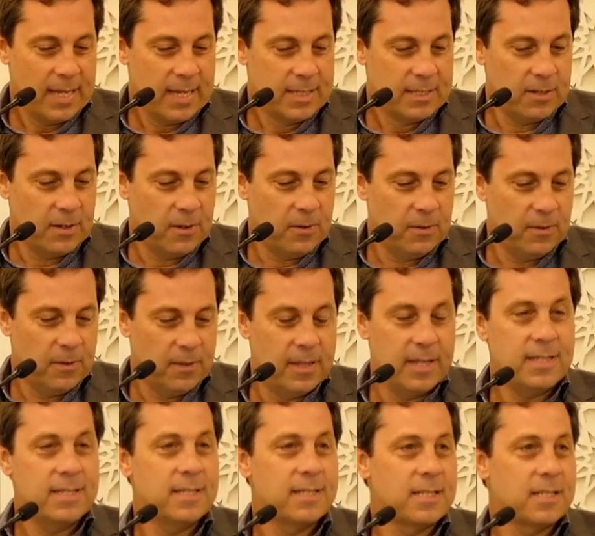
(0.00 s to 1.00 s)
So
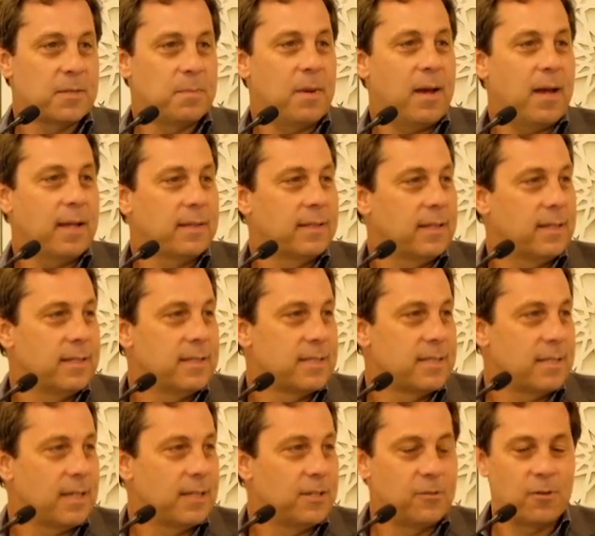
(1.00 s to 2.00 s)
this is a spot that
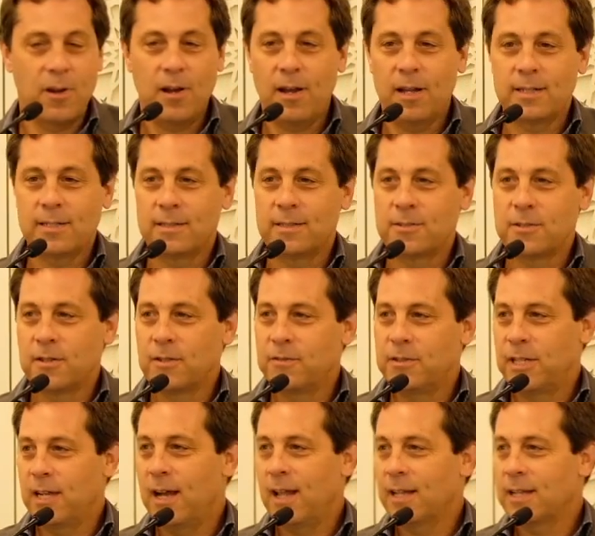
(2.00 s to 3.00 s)
has drawn sort of
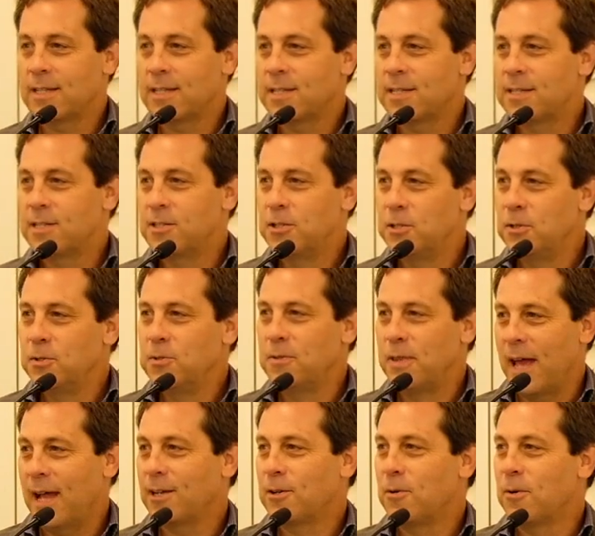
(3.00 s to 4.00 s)
geologists to
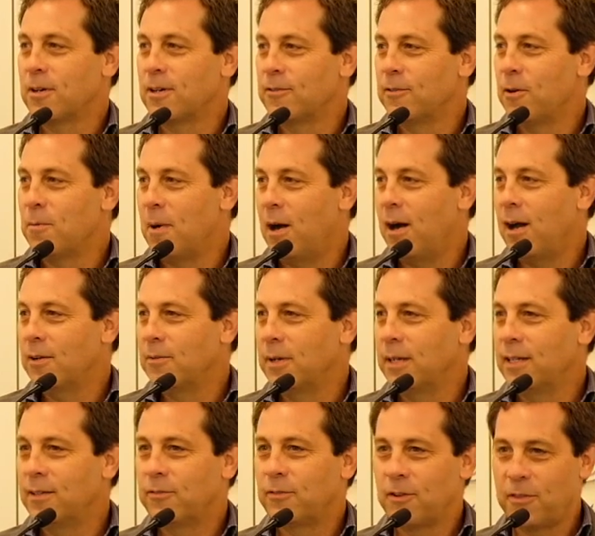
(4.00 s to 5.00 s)
that corner of Oman
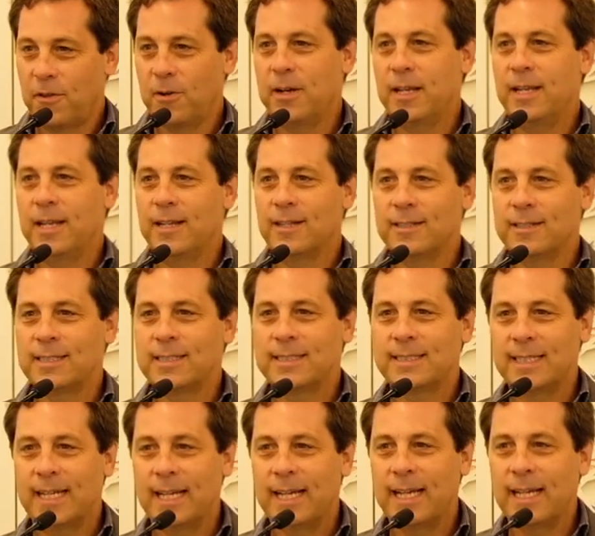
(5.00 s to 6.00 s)
really for 30 years,
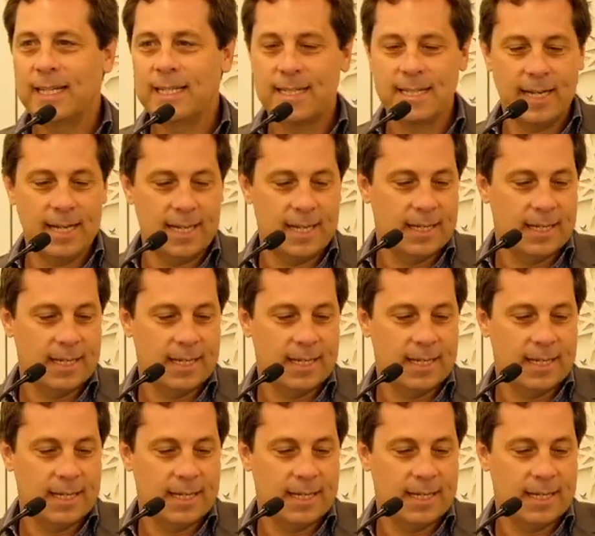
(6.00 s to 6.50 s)
and